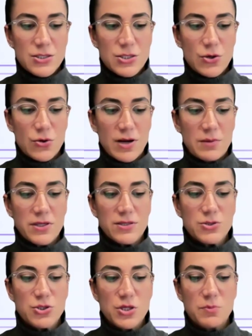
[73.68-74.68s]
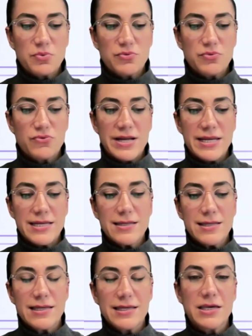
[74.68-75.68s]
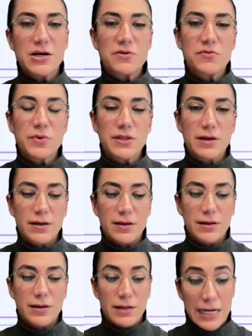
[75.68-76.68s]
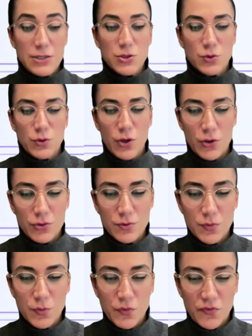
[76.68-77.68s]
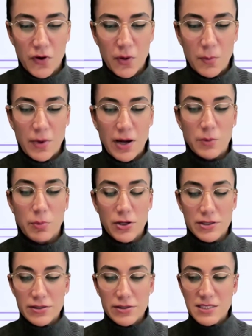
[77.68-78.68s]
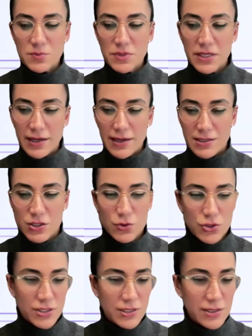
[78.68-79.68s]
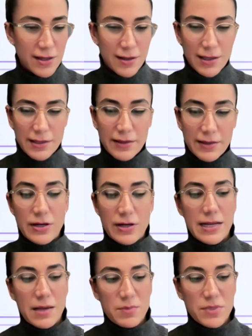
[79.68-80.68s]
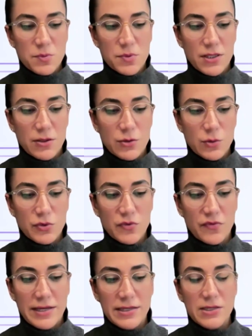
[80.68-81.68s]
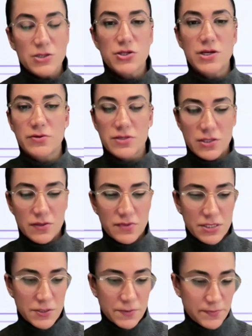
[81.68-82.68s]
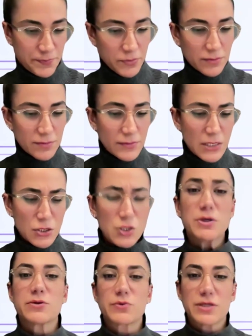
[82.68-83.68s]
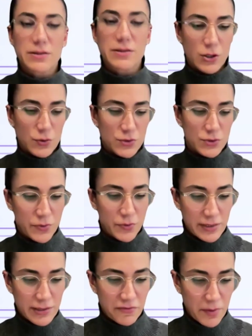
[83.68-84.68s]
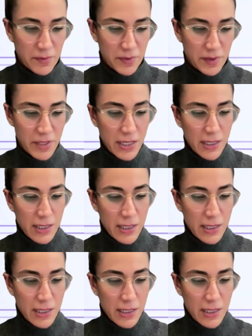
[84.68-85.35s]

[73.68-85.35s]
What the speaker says: So I'm going to jump right in and kick off with an actual code from our partner, SPK and Associate. They are an MSP who provide engineering services. So I'm going to read the code directly from them.